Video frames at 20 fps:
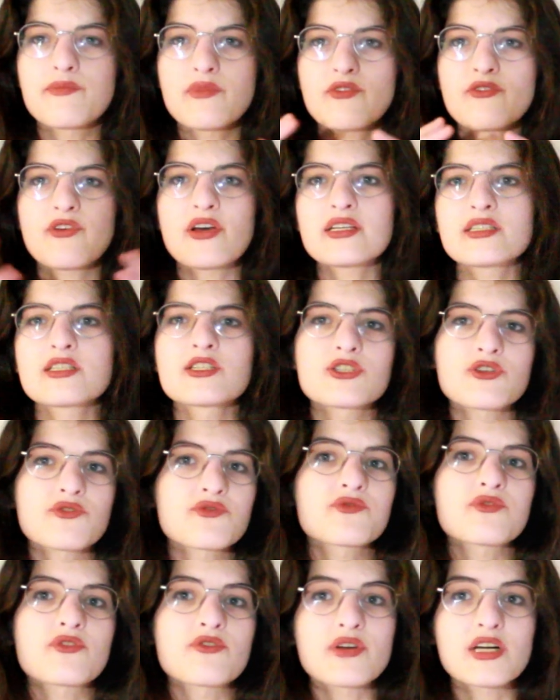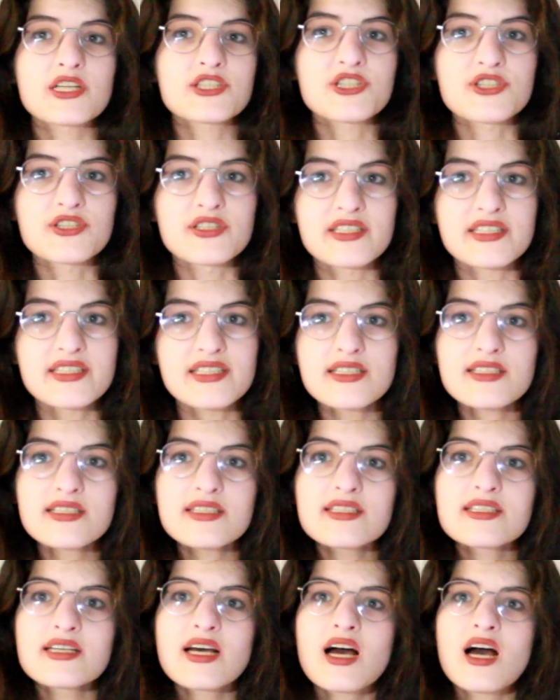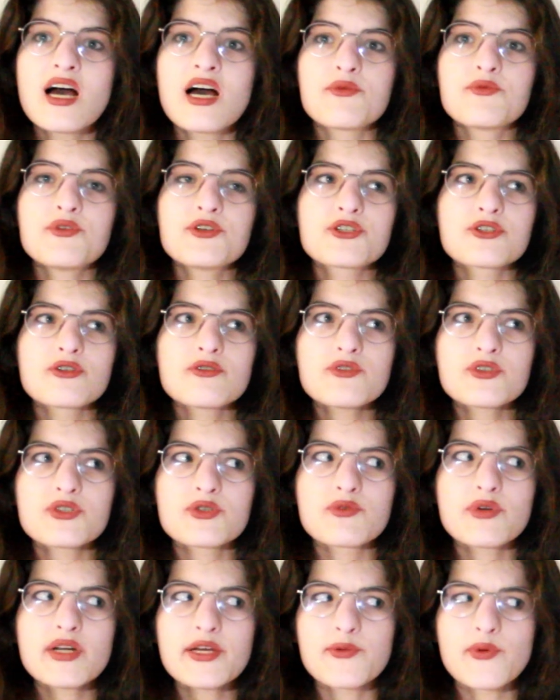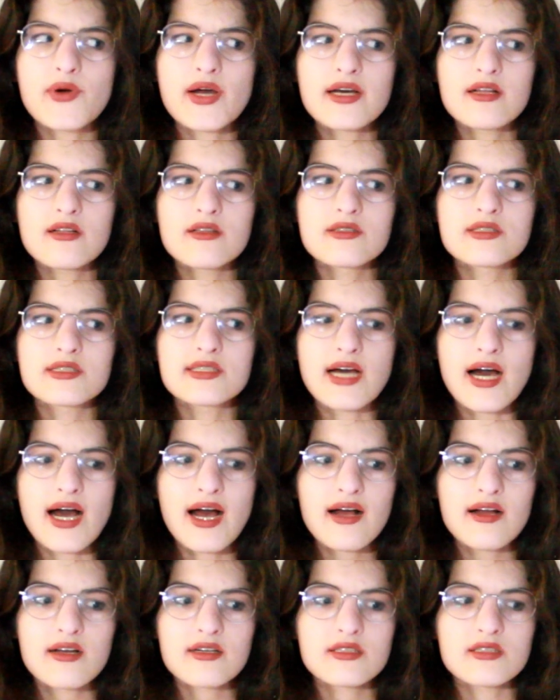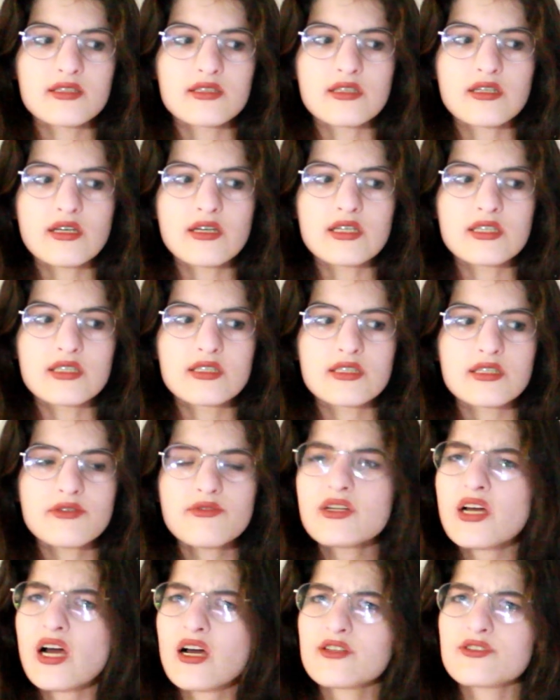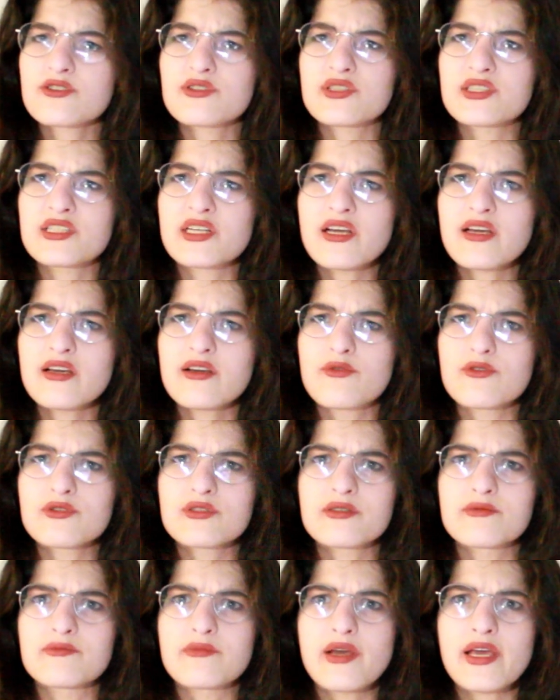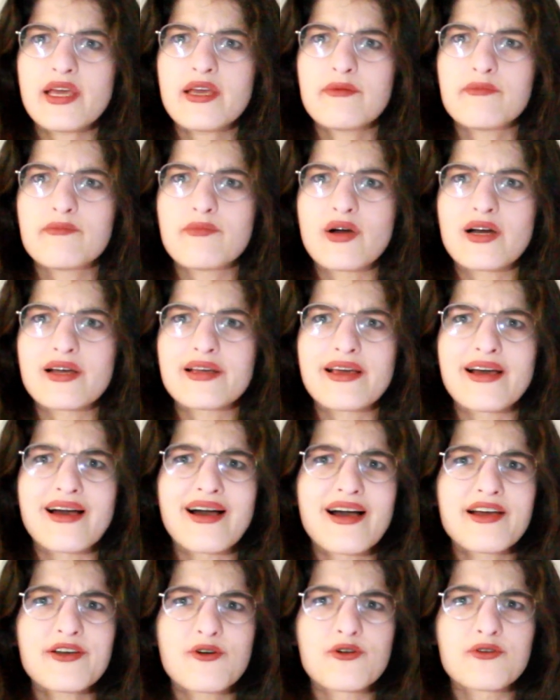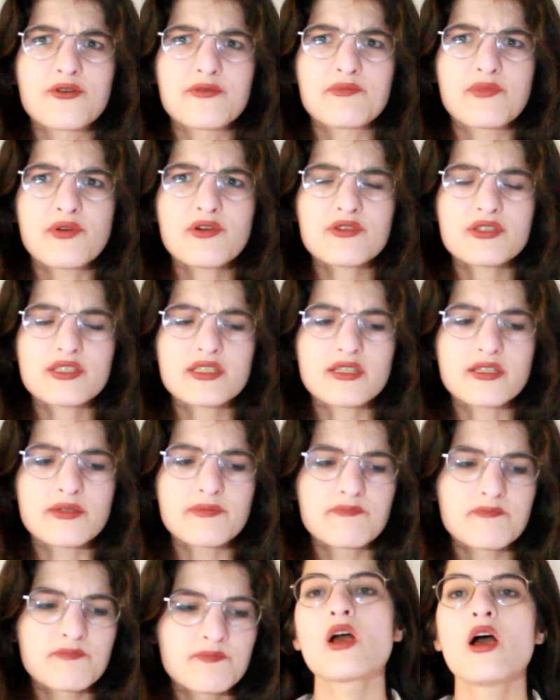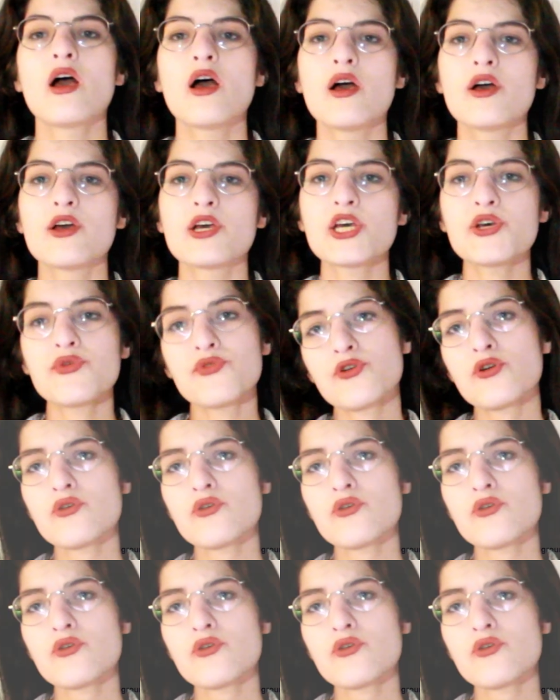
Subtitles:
faces of Russian cities, which looks really well done. It's even hard to say was it made by AI or a person. If you